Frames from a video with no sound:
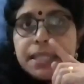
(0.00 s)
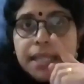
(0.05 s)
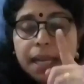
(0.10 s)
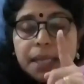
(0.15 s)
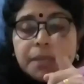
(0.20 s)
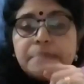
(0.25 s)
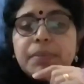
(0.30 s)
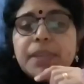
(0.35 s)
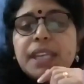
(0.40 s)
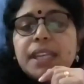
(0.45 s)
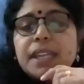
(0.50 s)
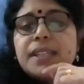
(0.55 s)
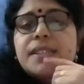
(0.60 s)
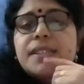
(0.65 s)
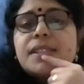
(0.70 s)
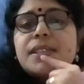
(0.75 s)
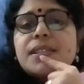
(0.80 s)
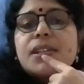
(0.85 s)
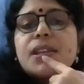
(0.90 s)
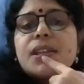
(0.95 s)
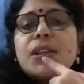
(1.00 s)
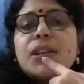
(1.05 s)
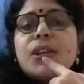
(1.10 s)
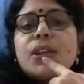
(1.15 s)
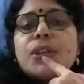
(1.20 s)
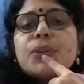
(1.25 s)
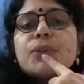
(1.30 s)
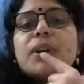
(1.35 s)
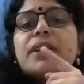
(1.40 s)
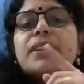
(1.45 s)
That means
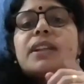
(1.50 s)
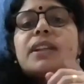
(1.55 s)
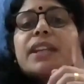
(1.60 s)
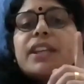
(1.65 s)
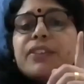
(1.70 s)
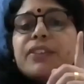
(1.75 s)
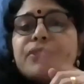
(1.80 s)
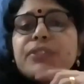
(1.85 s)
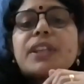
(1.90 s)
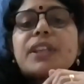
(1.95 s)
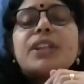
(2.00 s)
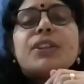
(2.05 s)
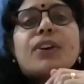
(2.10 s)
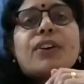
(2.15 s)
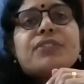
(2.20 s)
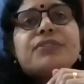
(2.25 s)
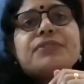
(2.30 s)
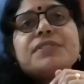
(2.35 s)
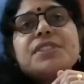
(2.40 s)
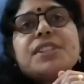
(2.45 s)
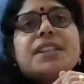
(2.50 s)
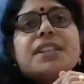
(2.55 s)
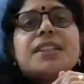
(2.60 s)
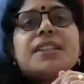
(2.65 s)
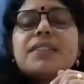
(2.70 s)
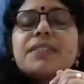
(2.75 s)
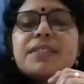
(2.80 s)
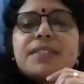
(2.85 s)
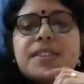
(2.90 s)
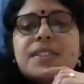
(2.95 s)
you are afraid of
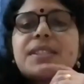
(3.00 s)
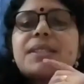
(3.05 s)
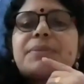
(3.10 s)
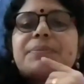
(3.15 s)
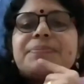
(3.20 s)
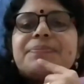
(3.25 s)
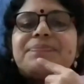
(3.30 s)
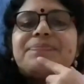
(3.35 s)
taking risk.